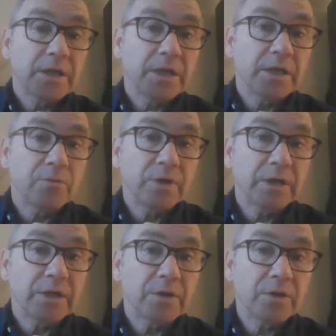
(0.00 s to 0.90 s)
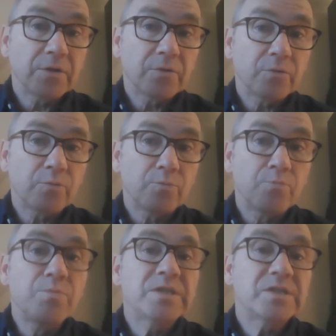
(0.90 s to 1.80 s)
in a way
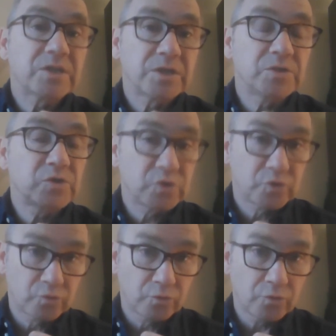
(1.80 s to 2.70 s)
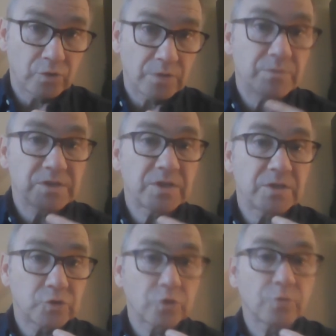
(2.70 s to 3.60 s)
misconstrue and
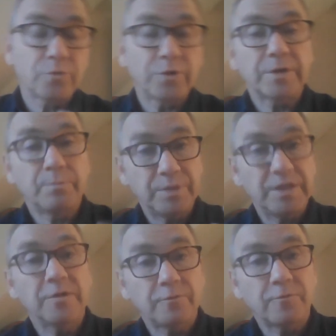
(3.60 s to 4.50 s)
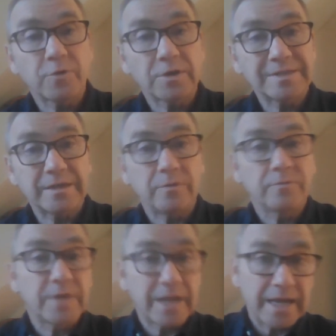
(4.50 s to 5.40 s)
misinterpret being for
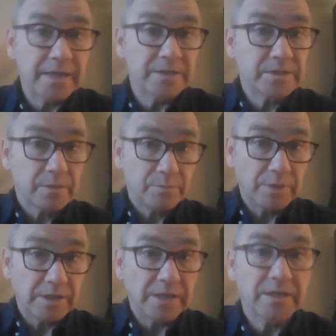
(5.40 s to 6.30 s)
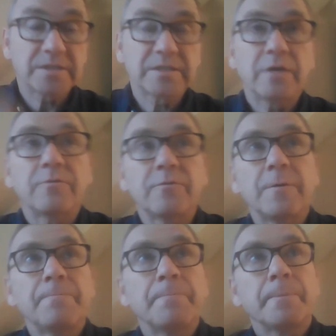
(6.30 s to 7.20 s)
itself as being in itself.
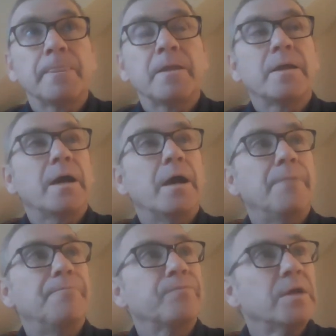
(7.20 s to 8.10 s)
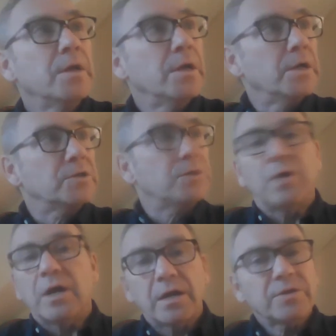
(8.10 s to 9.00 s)
Um, so
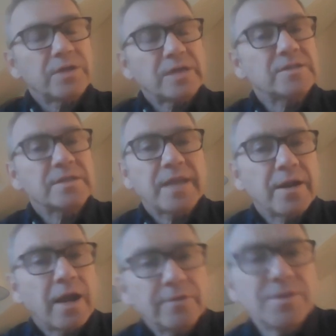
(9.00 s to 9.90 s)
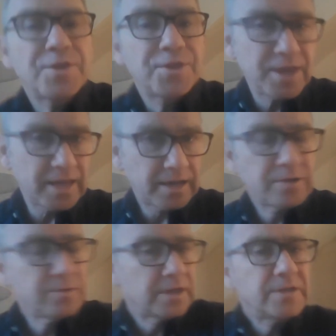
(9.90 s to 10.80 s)
uh, that's that. I don't think I
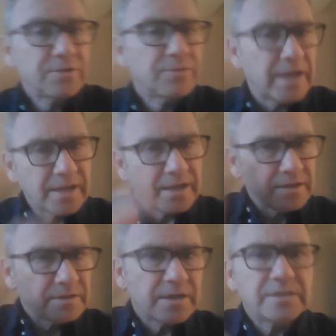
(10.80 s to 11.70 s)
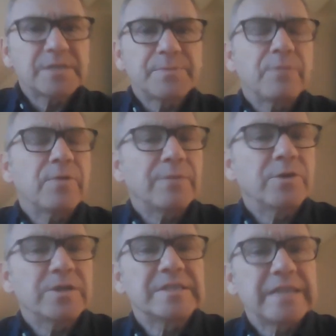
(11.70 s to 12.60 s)
don't when I anticipate what I'm
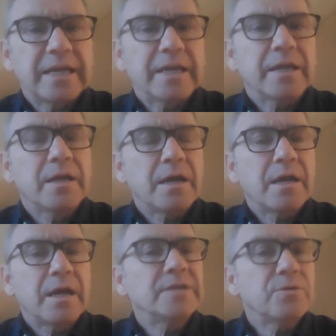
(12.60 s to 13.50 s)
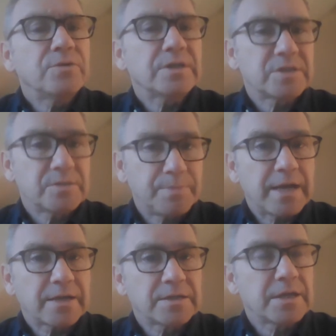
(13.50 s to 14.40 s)
going to say. Uh, I don't
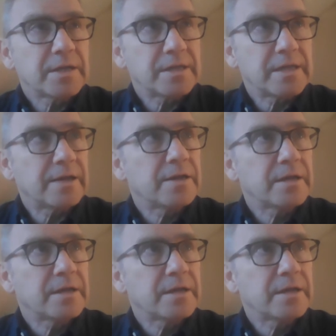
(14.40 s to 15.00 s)
expect that